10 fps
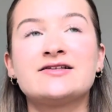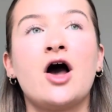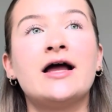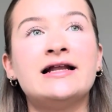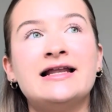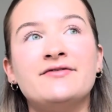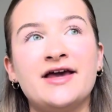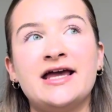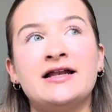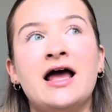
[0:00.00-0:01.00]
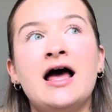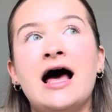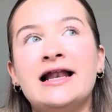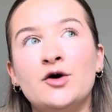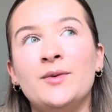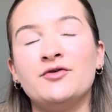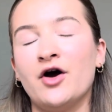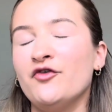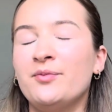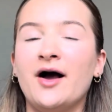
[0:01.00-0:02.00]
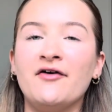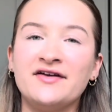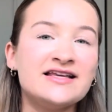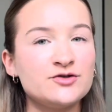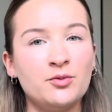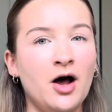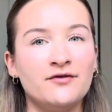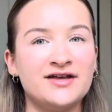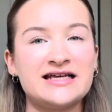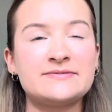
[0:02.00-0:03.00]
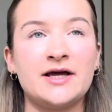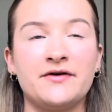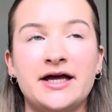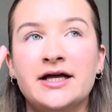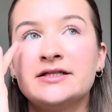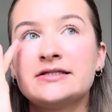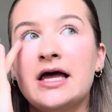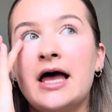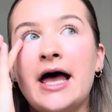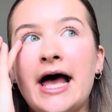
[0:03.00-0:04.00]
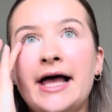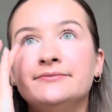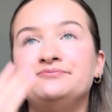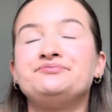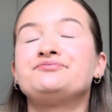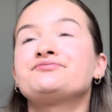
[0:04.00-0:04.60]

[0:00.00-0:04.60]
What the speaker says: kind of living a little bit rough, but I think it's all part of the experience. The